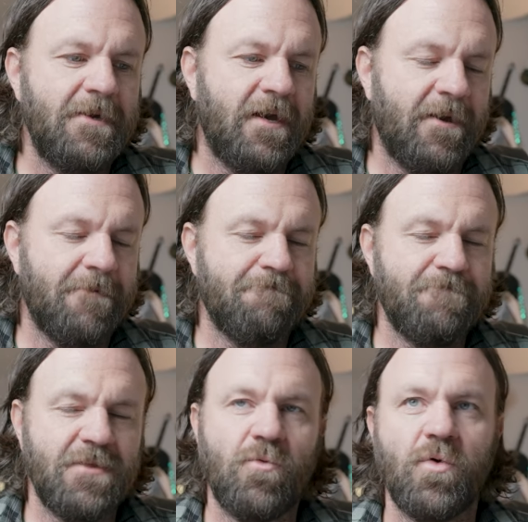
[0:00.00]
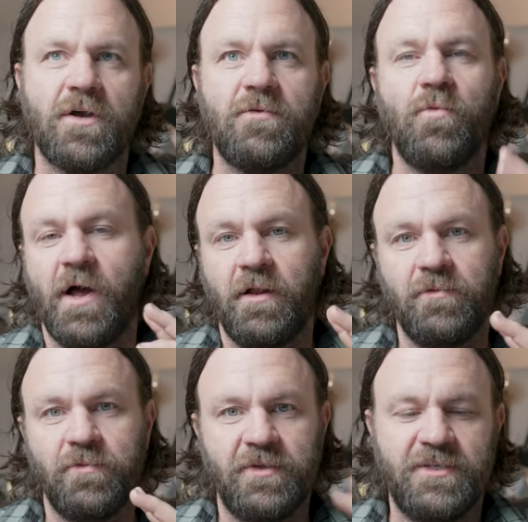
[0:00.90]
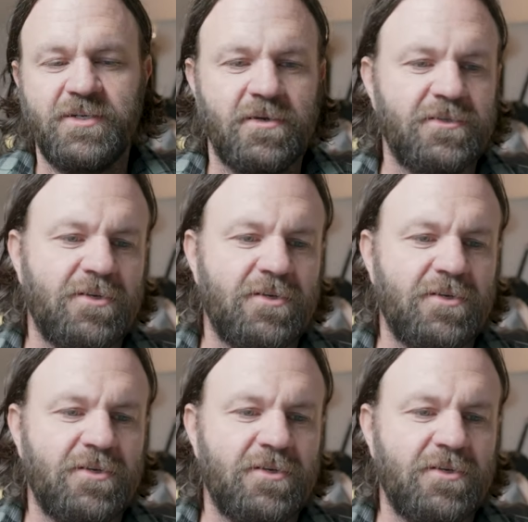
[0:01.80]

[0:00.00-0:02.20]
um, that work well with each other.